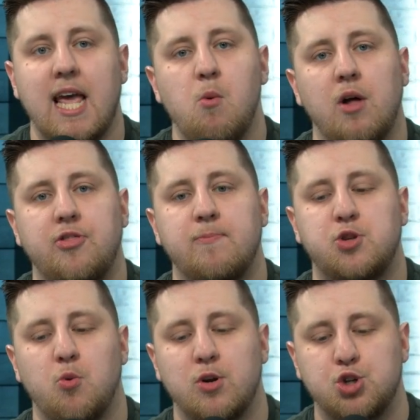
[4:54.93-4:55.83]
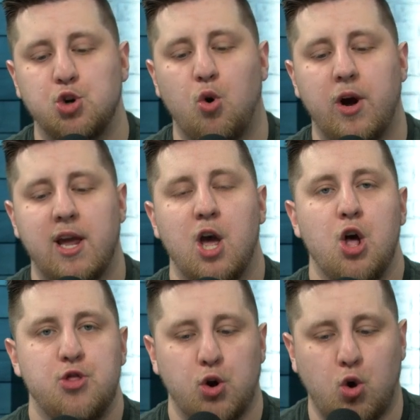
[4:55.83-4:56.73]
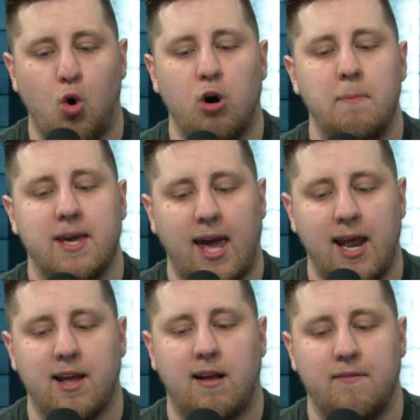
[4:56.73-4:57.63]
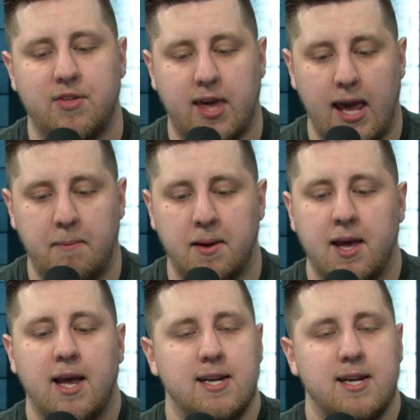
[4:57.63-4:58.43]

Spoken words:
They want them to enjoy the core mechanic of the game